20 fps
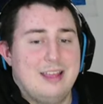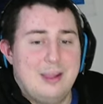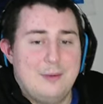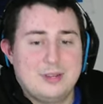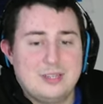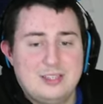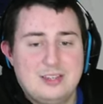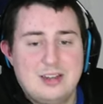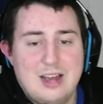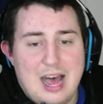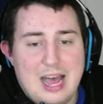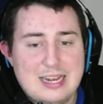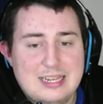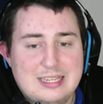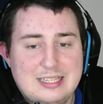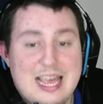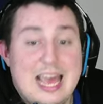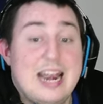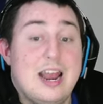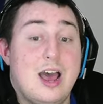not
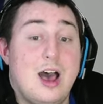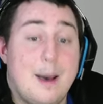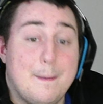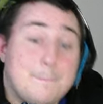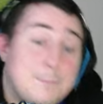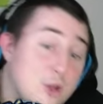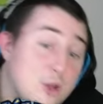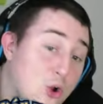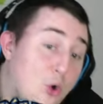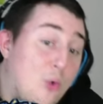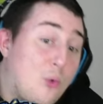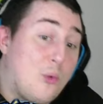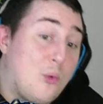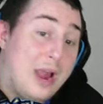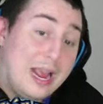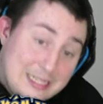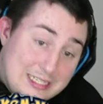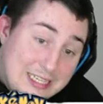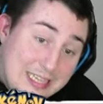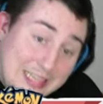set up
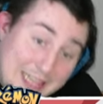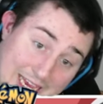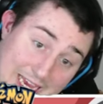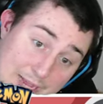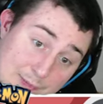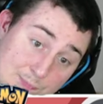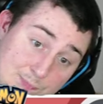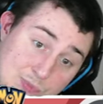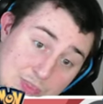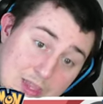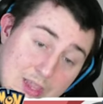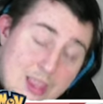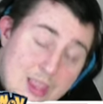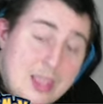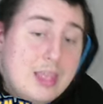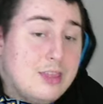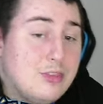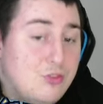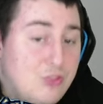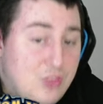correctly.
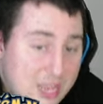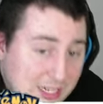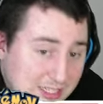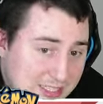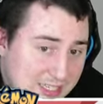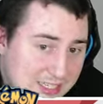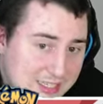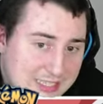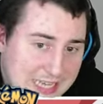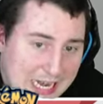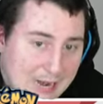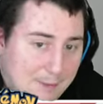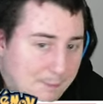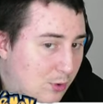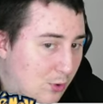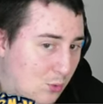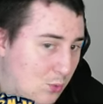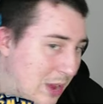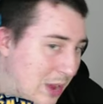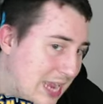This is set up
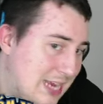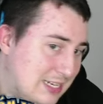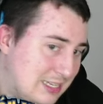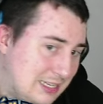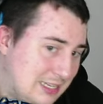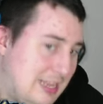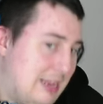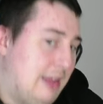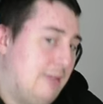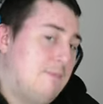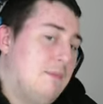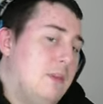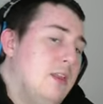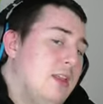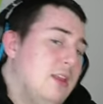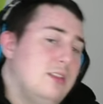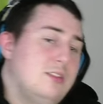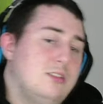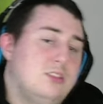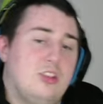correctly,
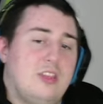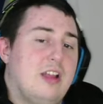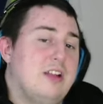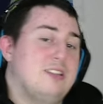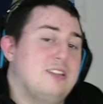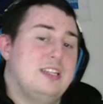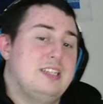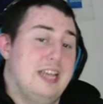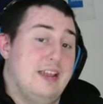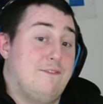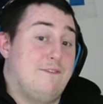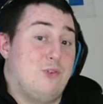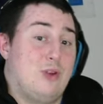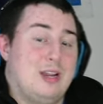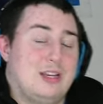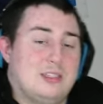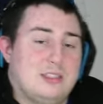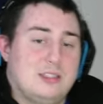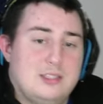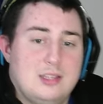so there's a
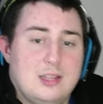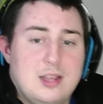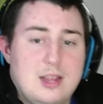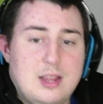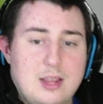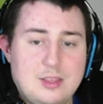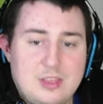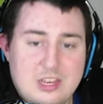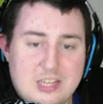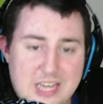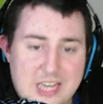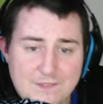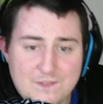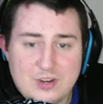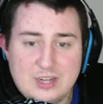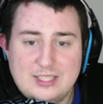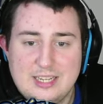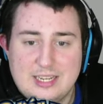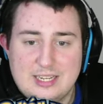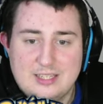difference. The difference
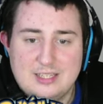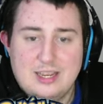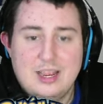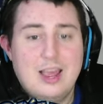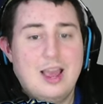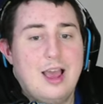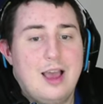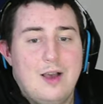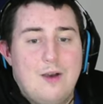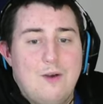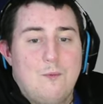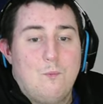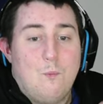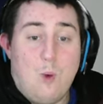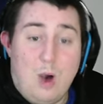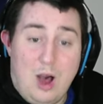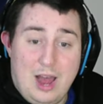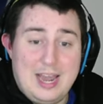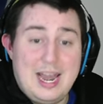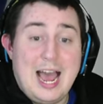is,
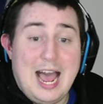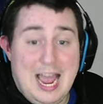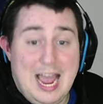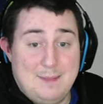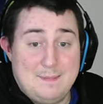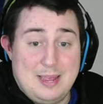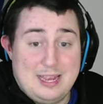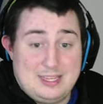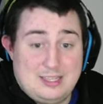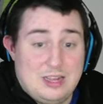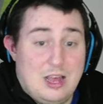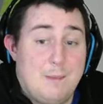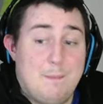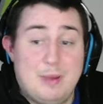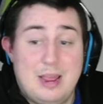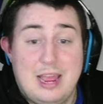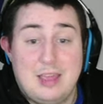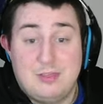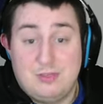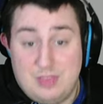one, I messed up,
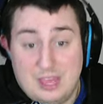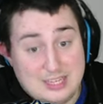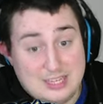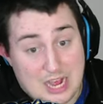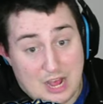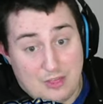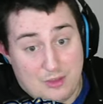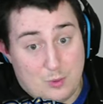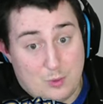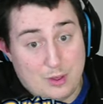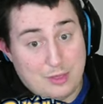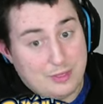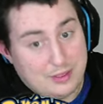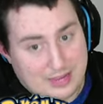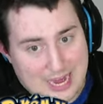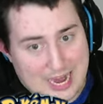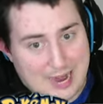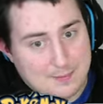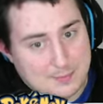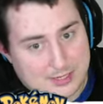and this other one, the
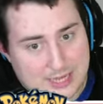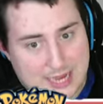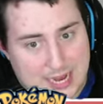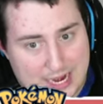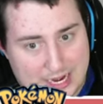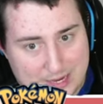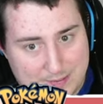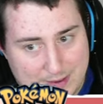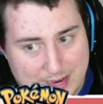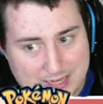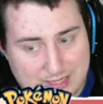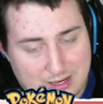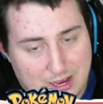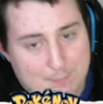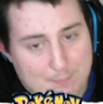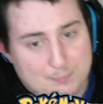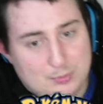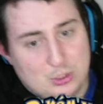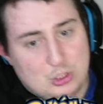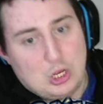game decided to mess up,
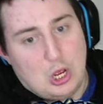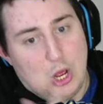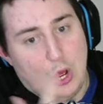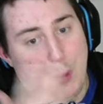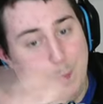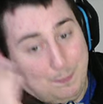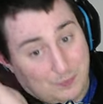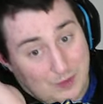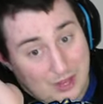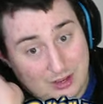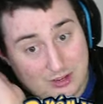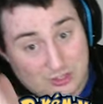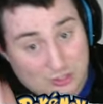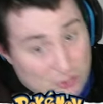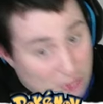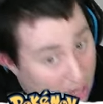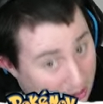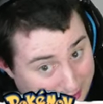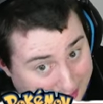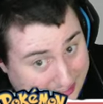so
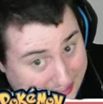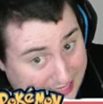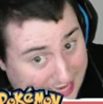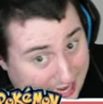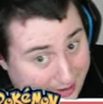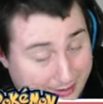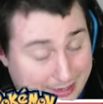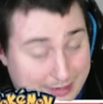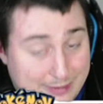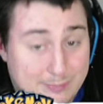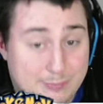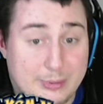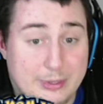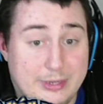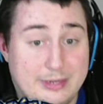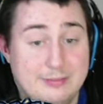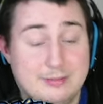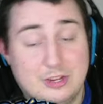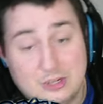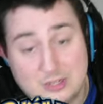sorry, Siren, but
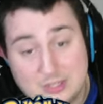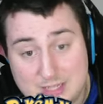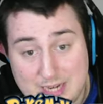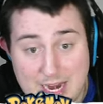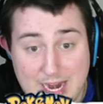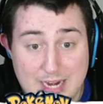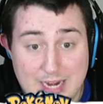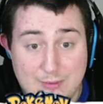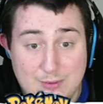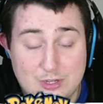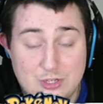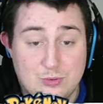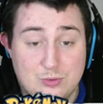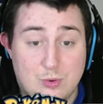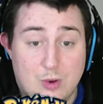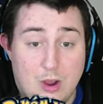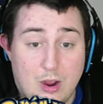you're staying what you are.